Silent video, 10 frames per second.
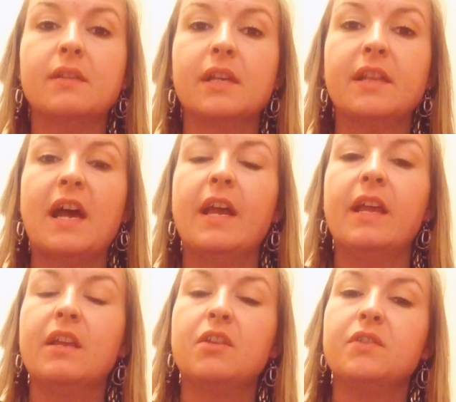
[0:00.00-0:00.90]
like that,
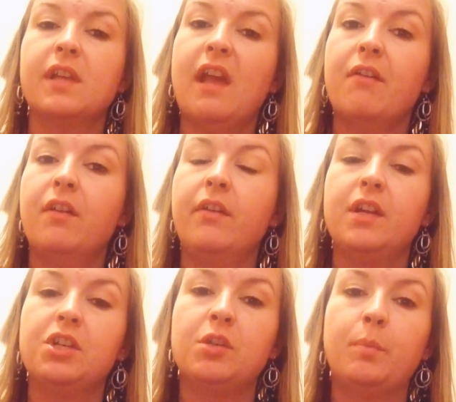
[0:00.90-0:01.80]
and use a
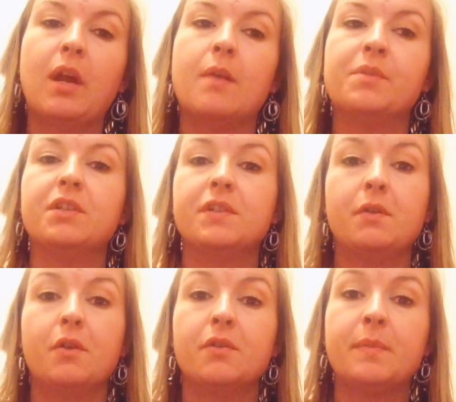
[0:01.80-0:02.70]
calculated shipping option so
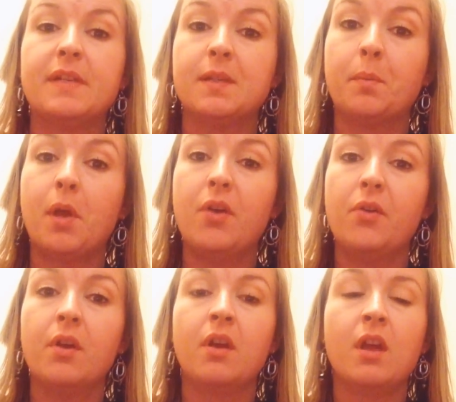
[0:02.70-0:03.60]
it goes by zip
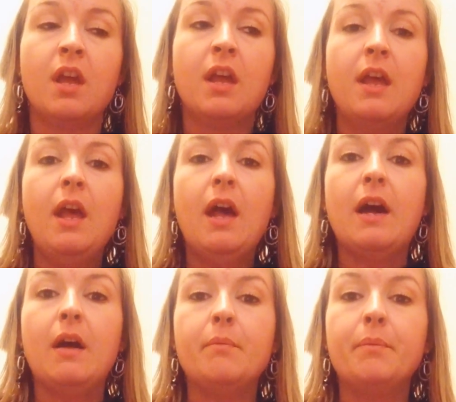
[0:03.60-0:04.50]
code.
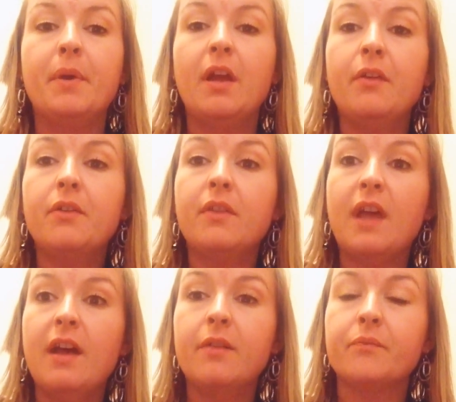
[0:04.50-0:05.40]
But other than
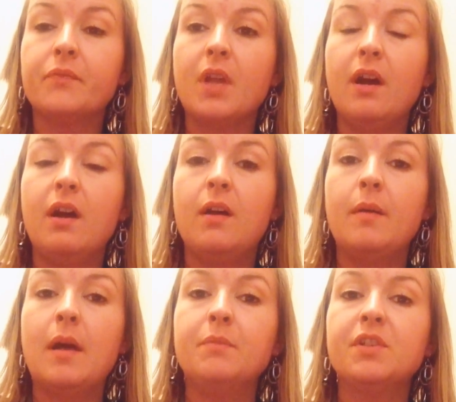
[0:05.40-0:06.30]
that,
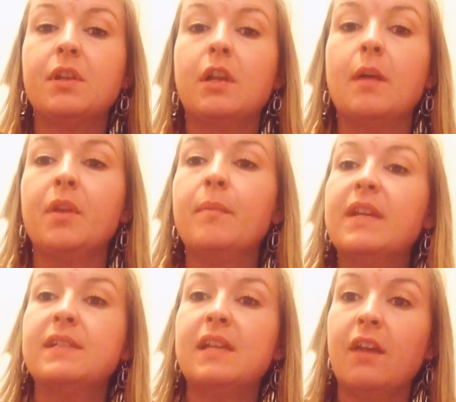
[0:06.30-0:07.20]
I'm going to make
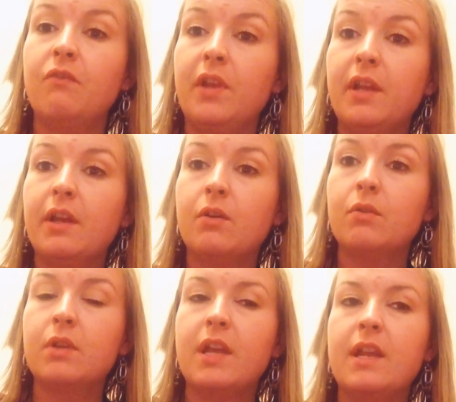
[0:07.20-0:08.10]
a second video,
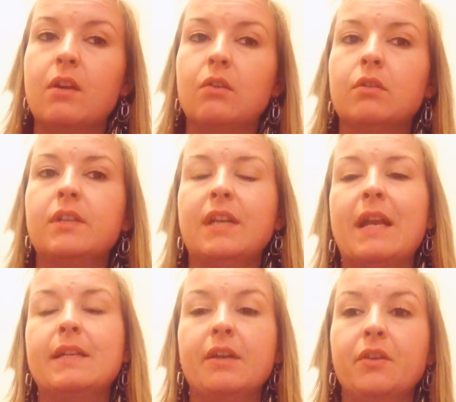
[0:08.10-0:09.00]
and it'll kind
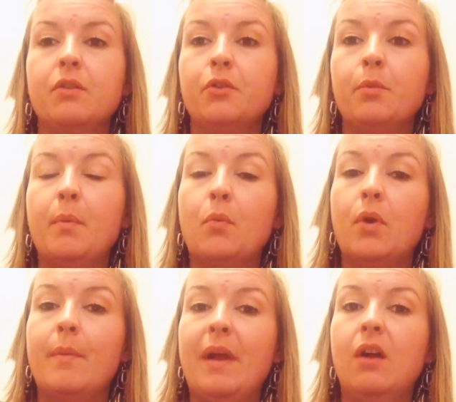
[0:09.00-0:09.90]
of tell you a little bit
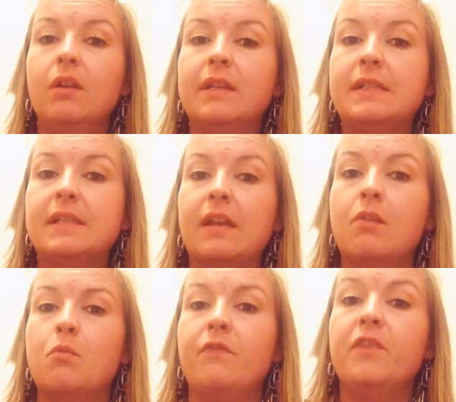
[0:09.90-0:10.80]
more about listing
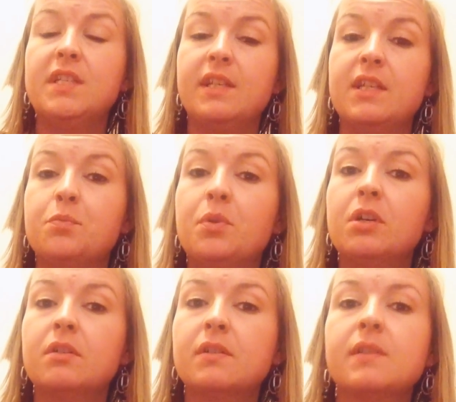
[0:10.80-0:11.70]
vintage
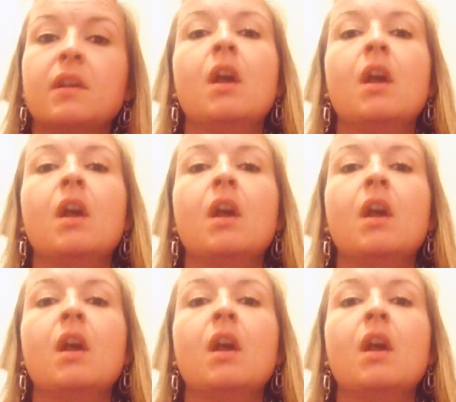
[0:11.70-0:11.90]
books,